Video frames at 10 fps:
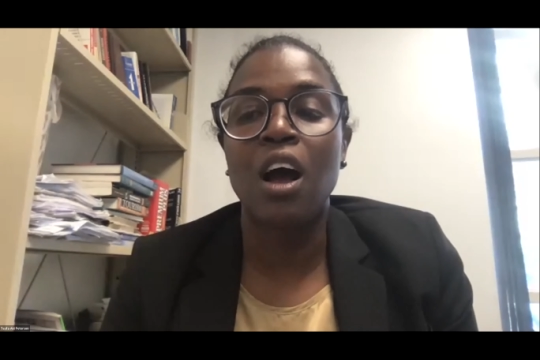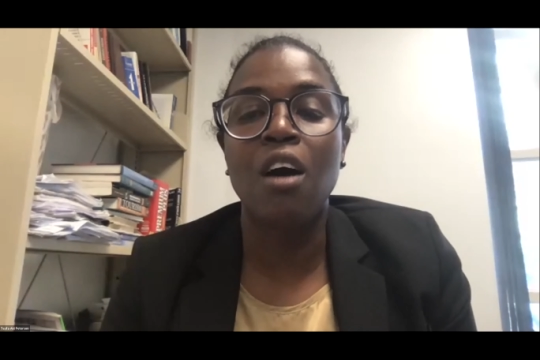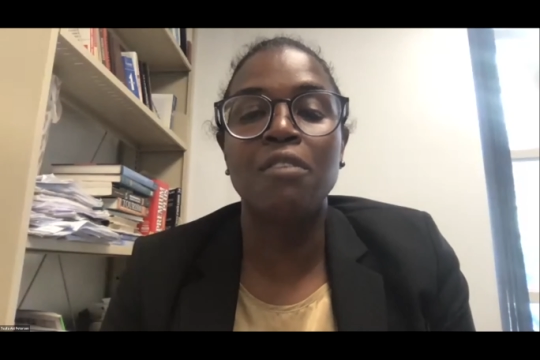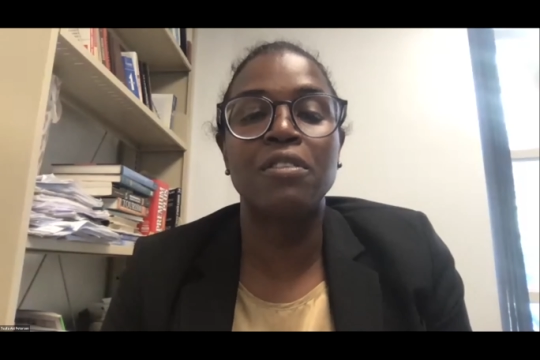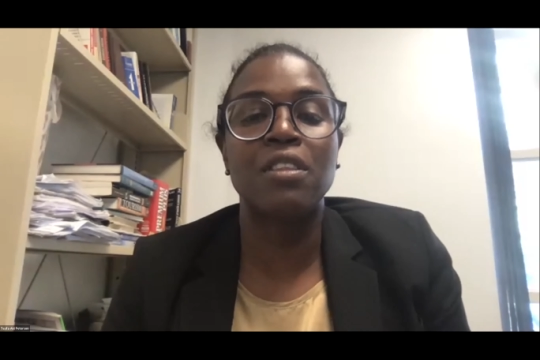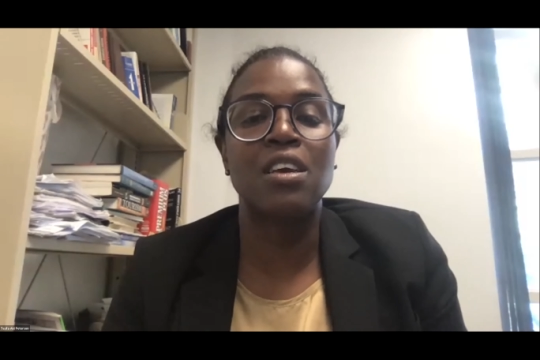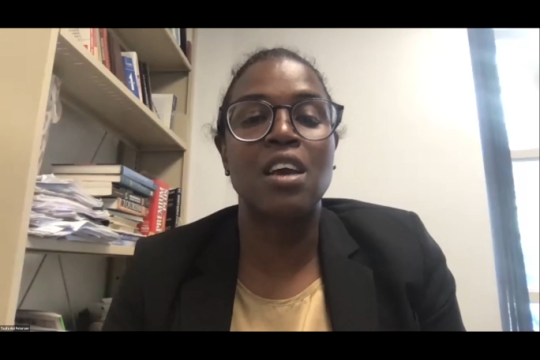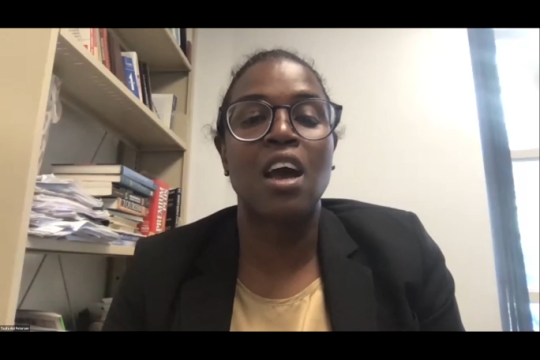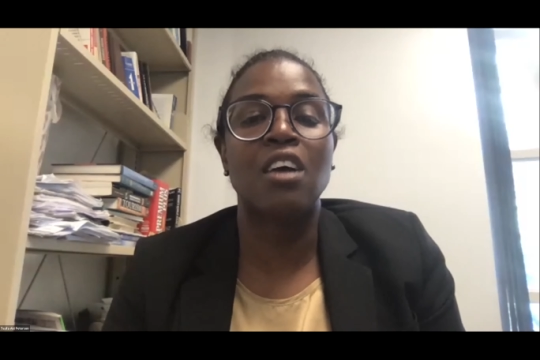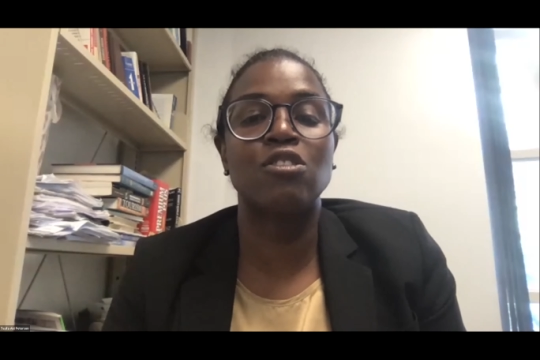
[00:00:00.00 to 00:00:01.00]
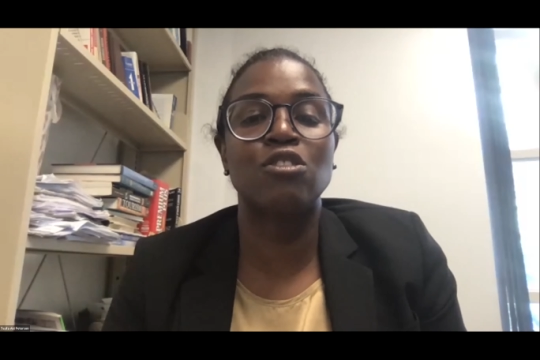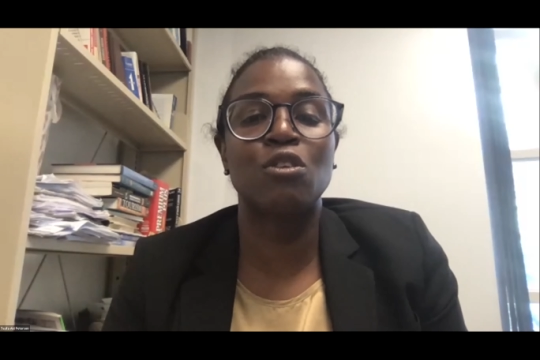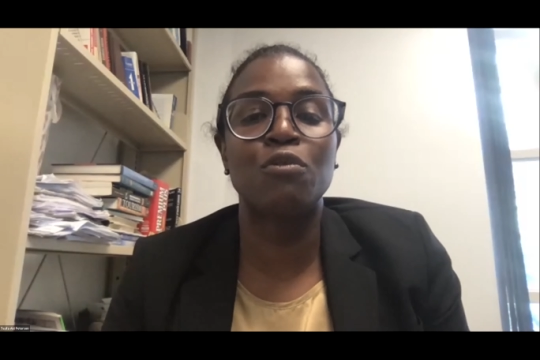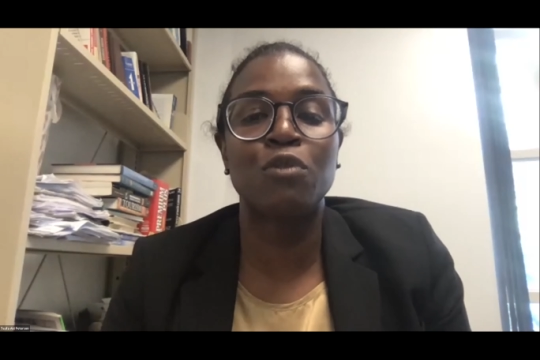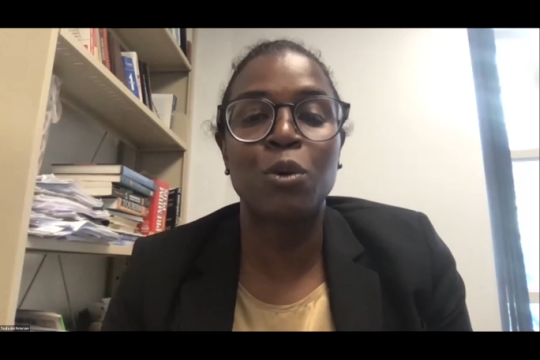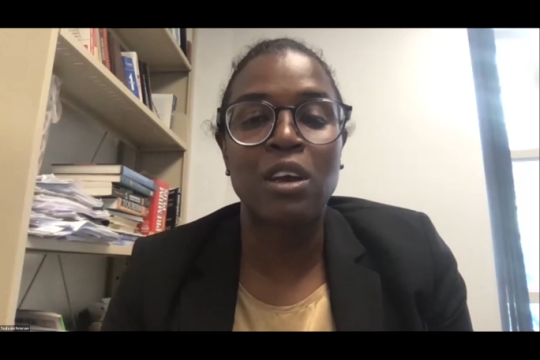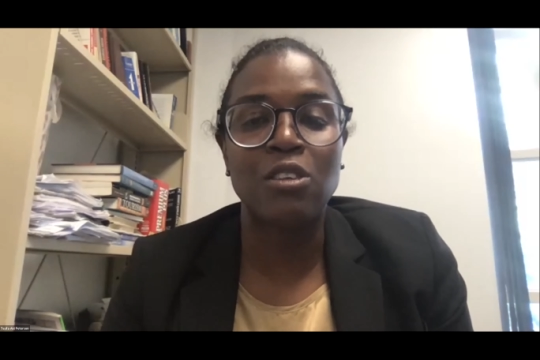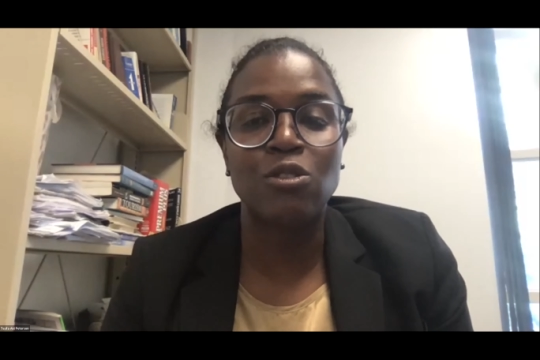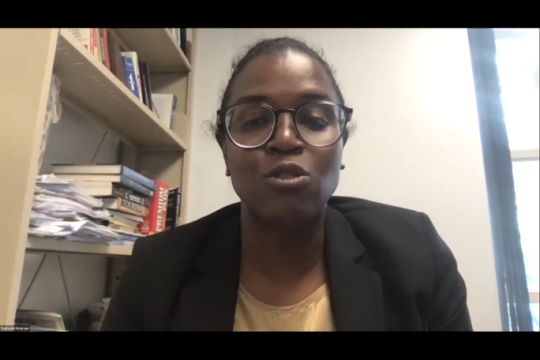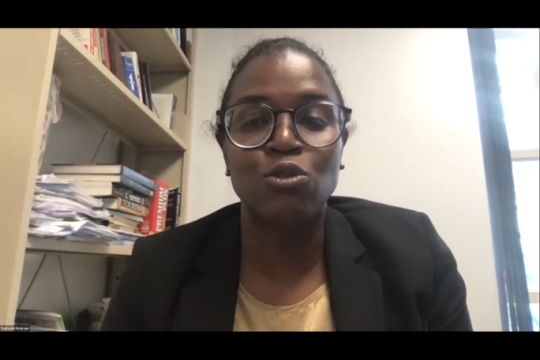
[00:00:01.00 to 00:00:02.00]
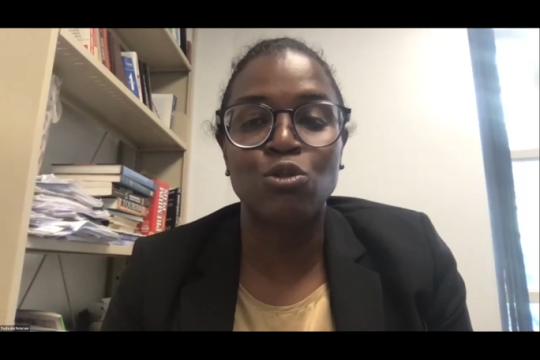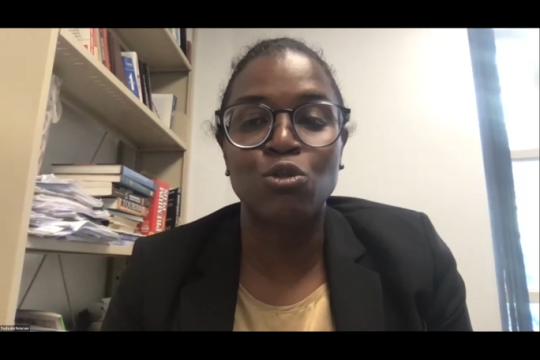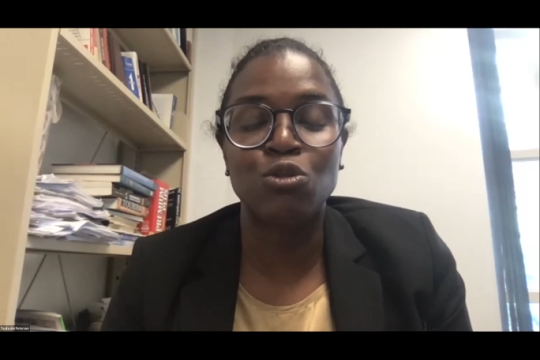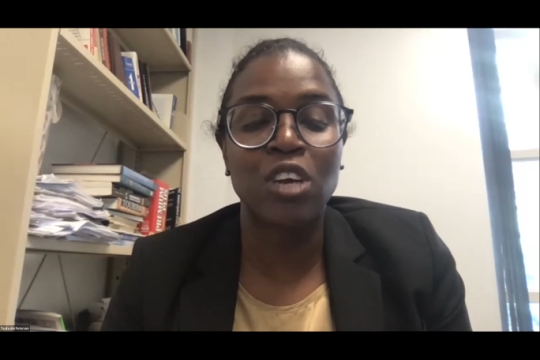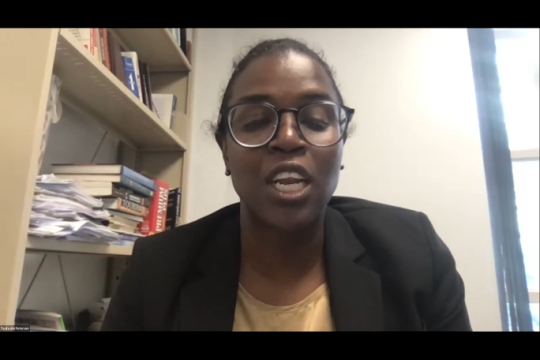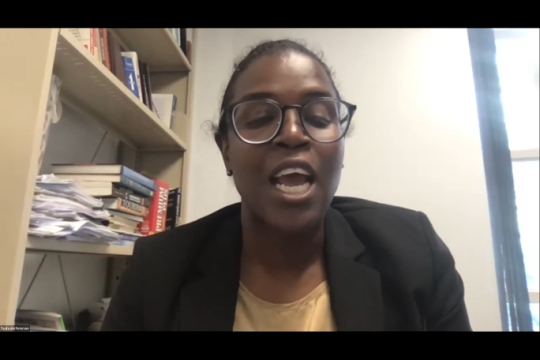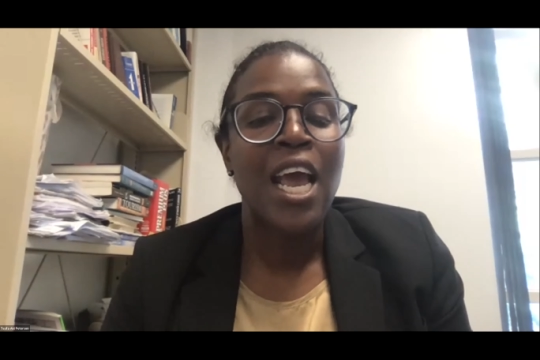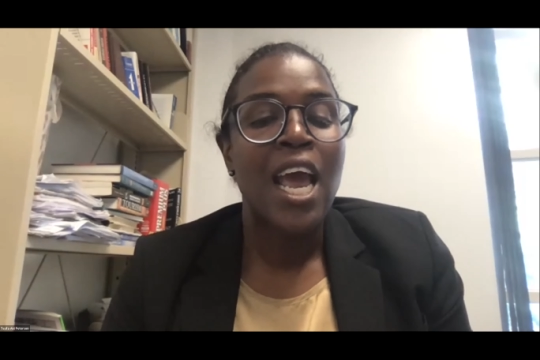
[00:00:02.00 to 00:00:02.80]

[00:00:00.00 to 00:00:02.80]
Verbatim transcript: of the Asafo institution.